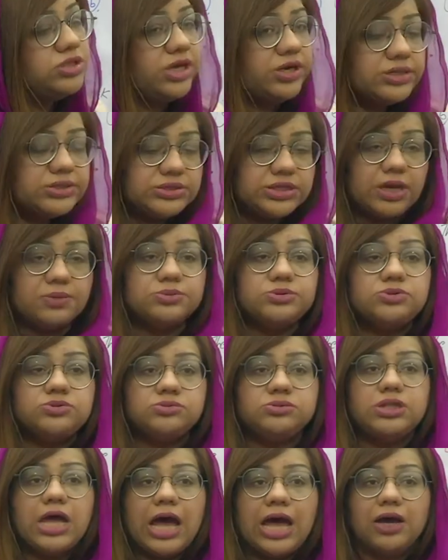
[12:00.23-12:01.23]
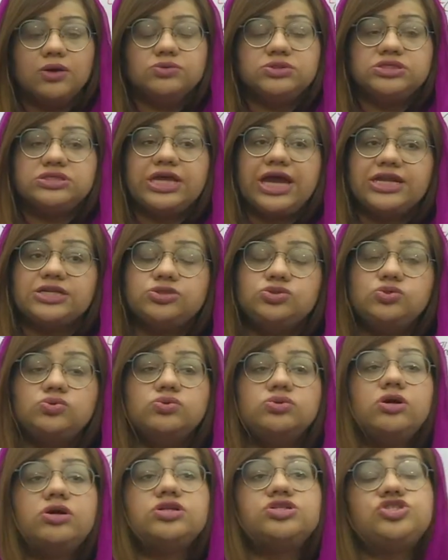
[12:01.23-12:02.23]
there are some nouns that
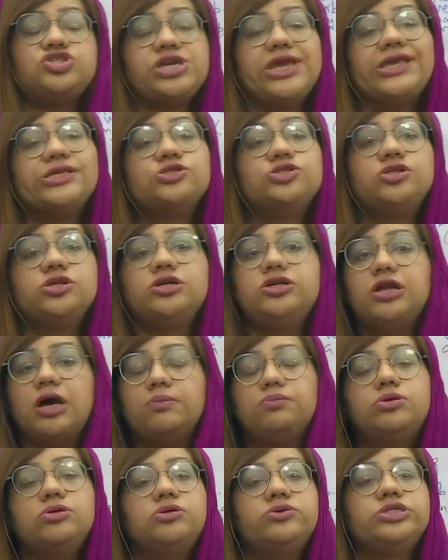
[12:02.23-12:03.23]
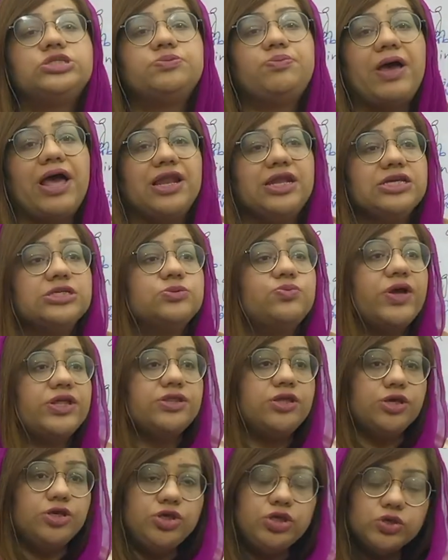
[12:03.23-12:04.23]
do not change their number or spellings when
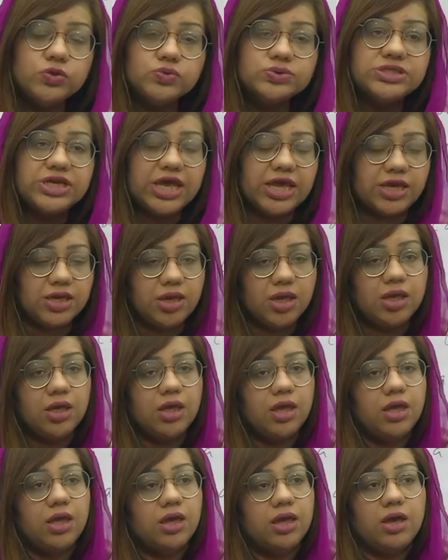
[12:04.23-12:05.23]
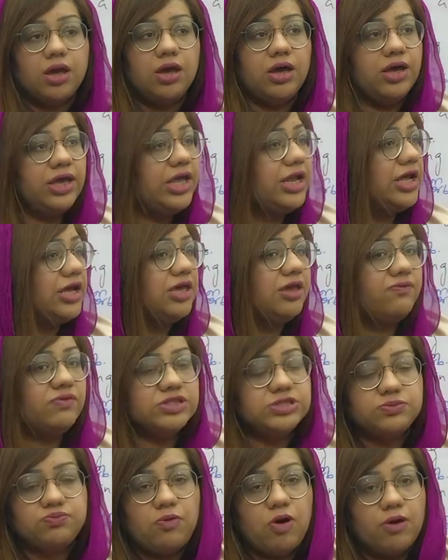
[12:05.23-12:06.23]
they're using in a
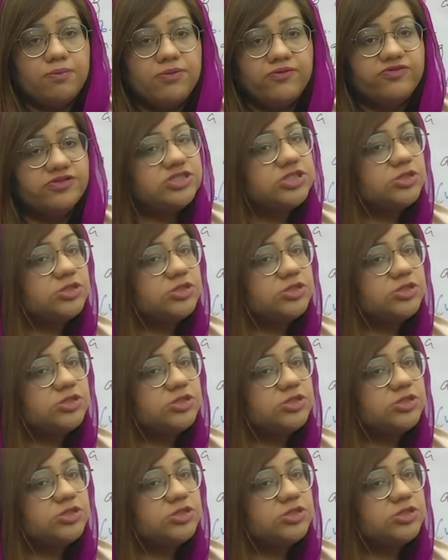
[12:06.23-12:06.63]
given form of a